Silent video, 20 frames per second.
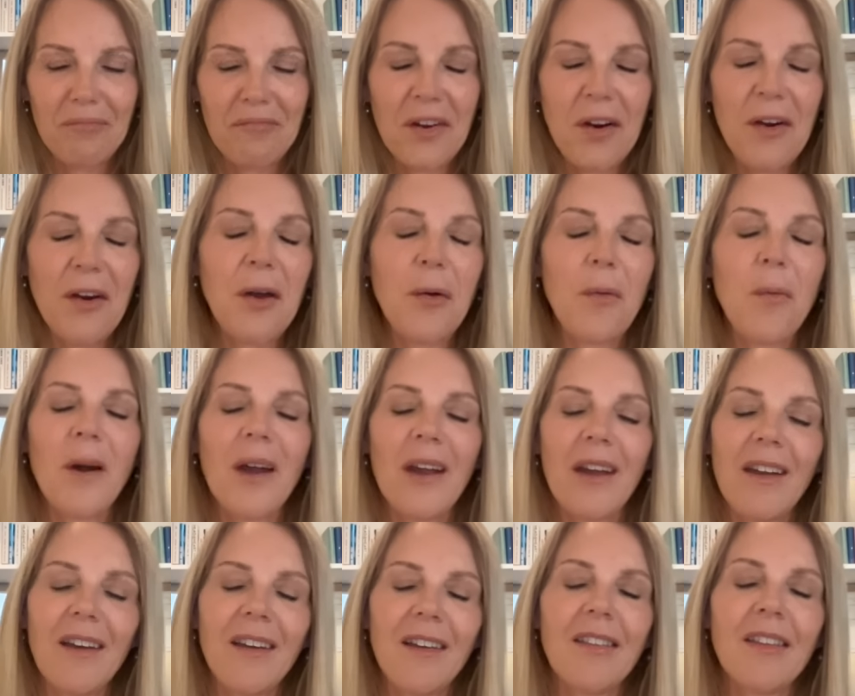very
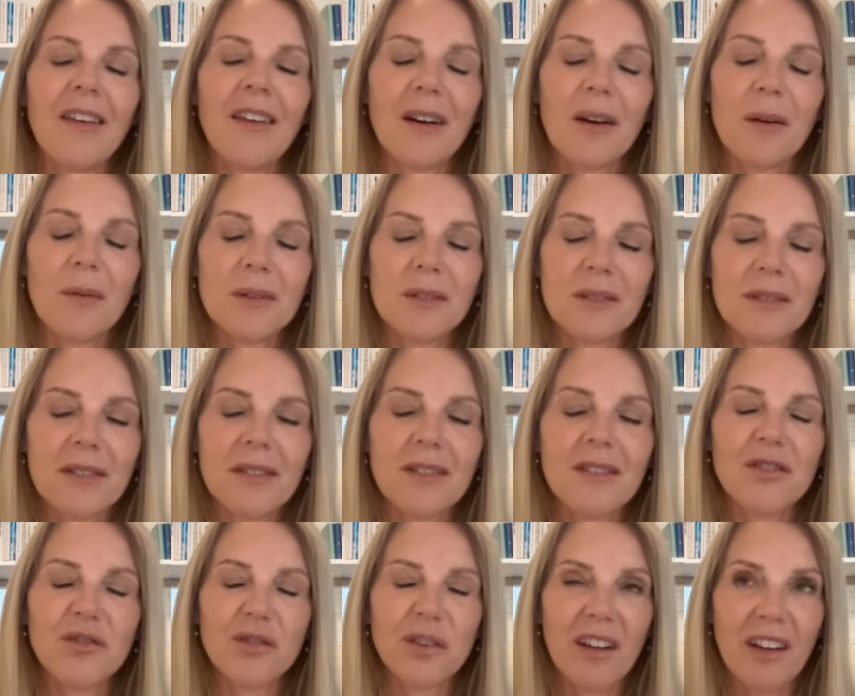aware that I was
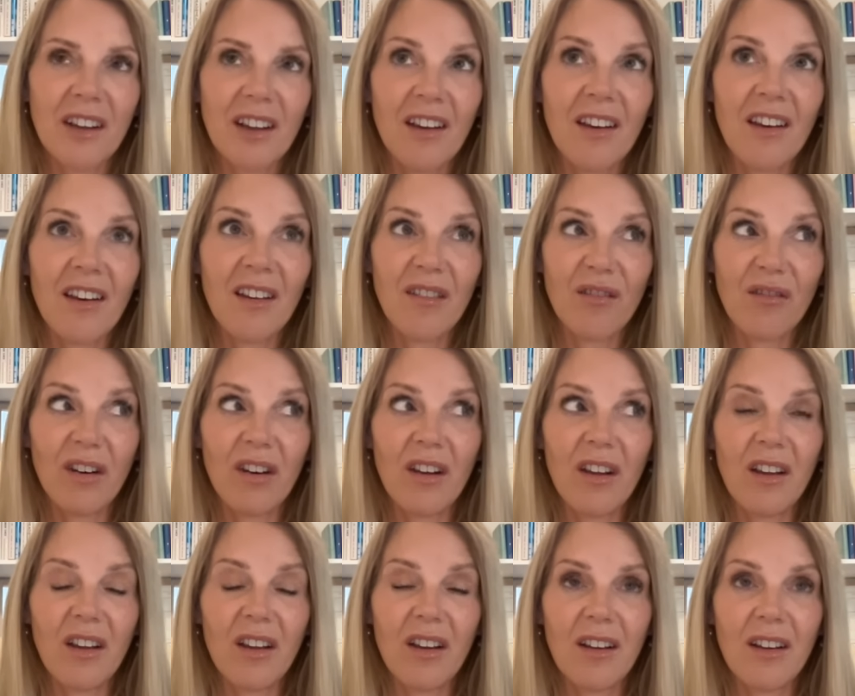just drinking in
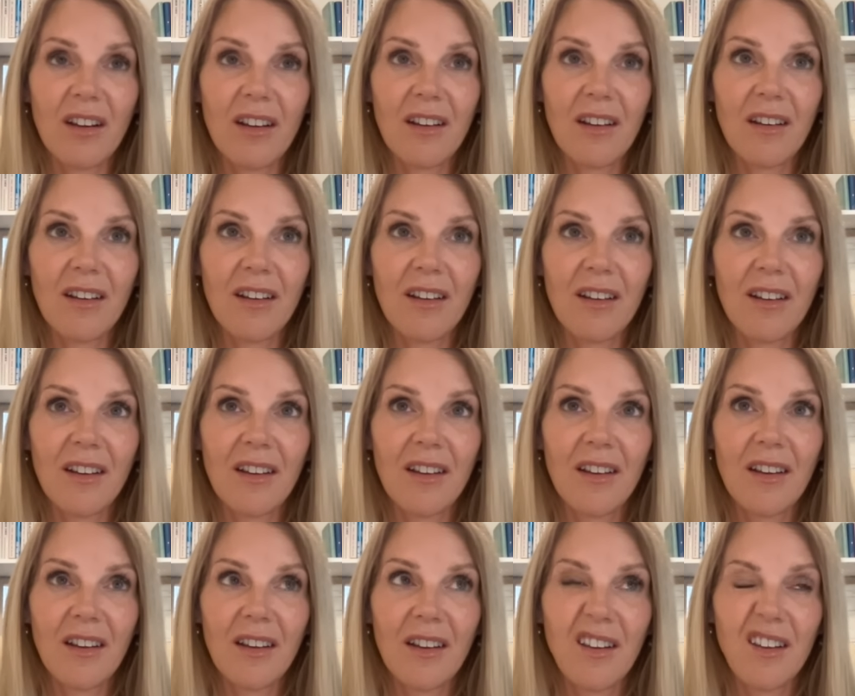every,
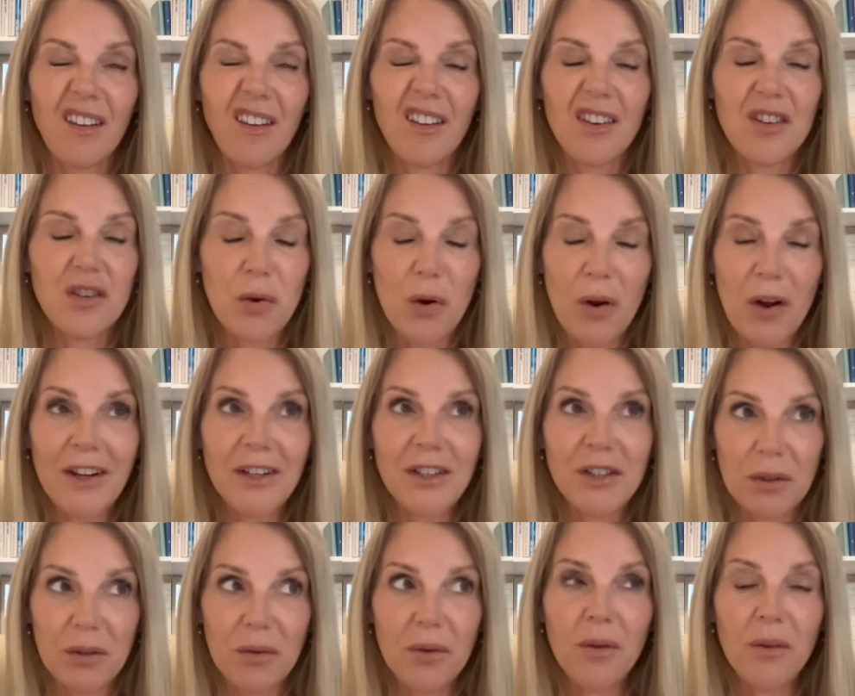trying
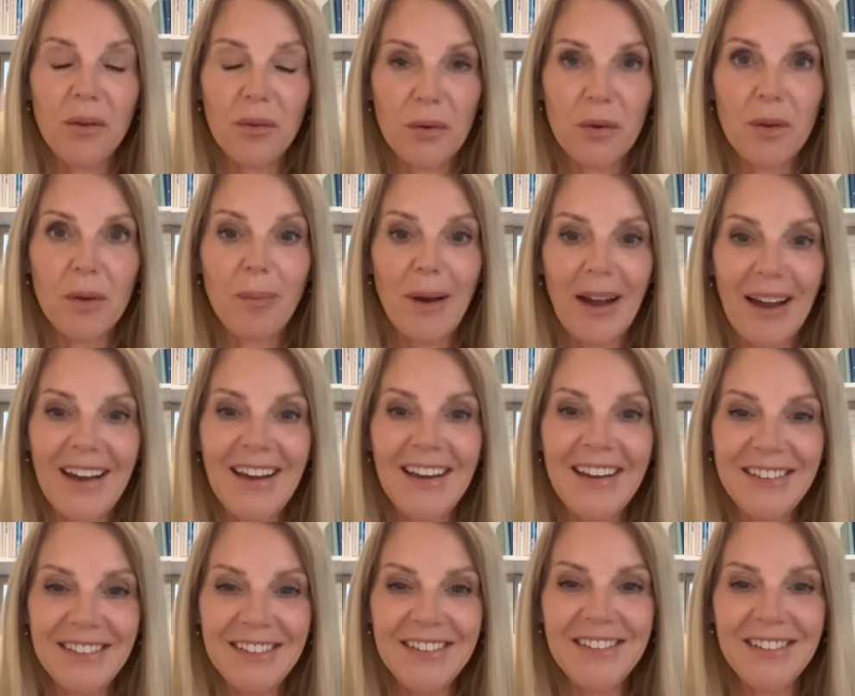to, through the
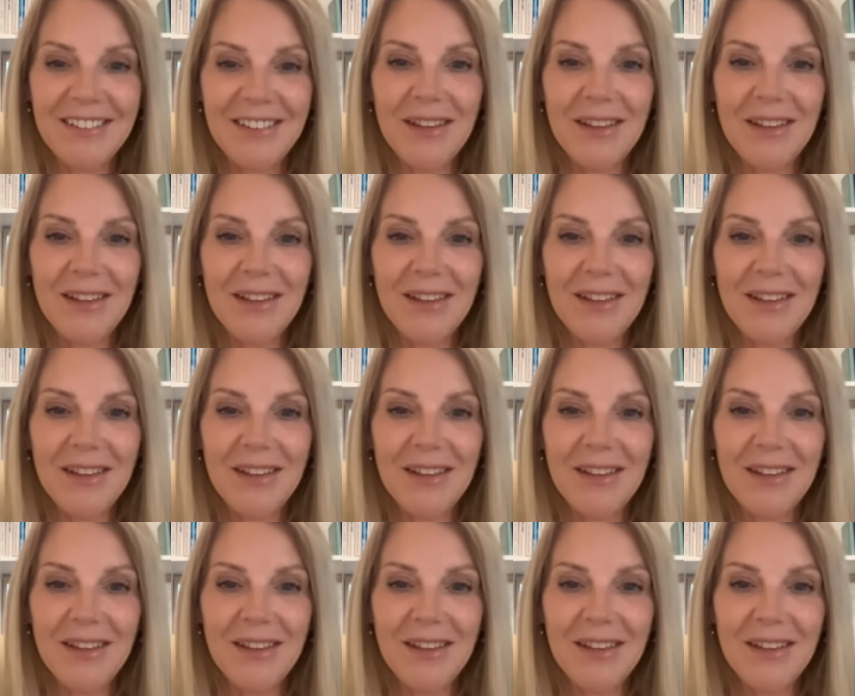pain